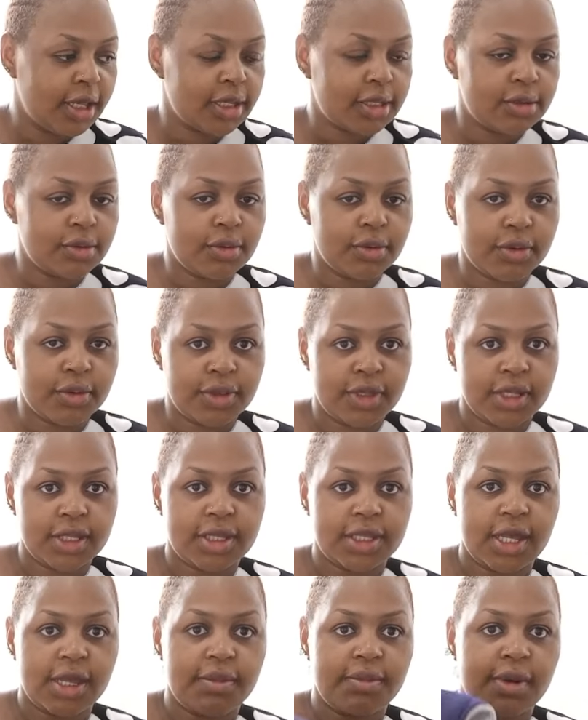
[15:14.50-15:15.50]
So this
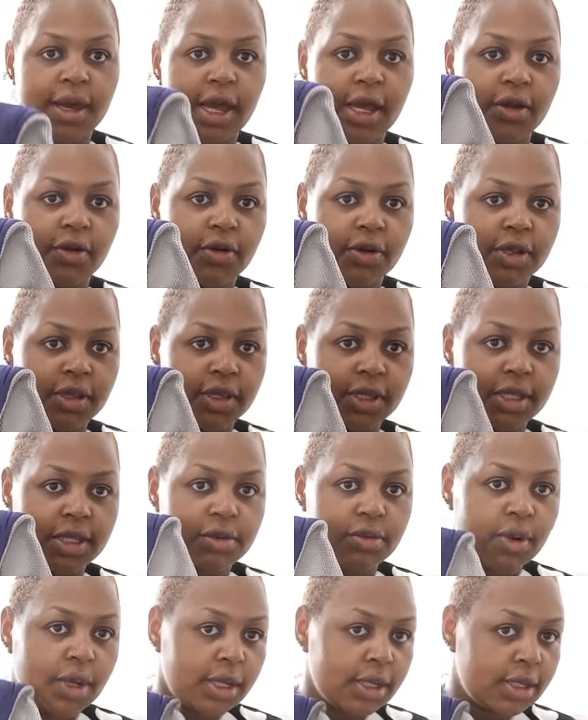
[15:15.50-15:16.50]
time I got this
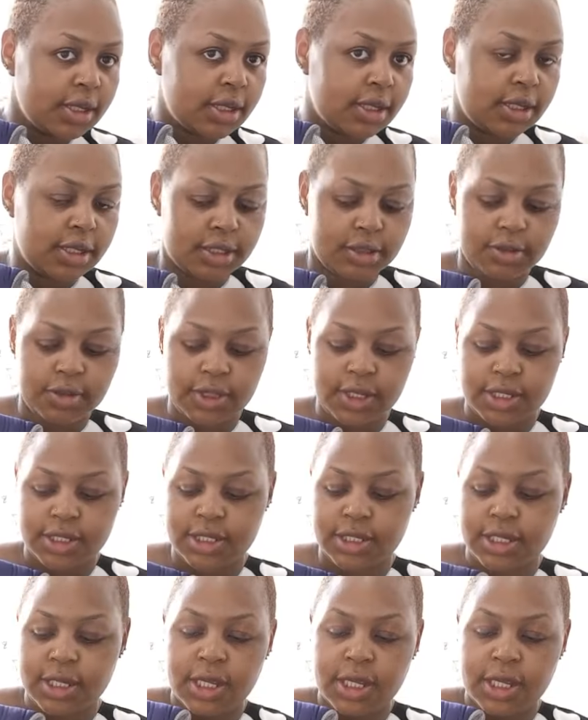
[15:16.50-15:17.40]
one so that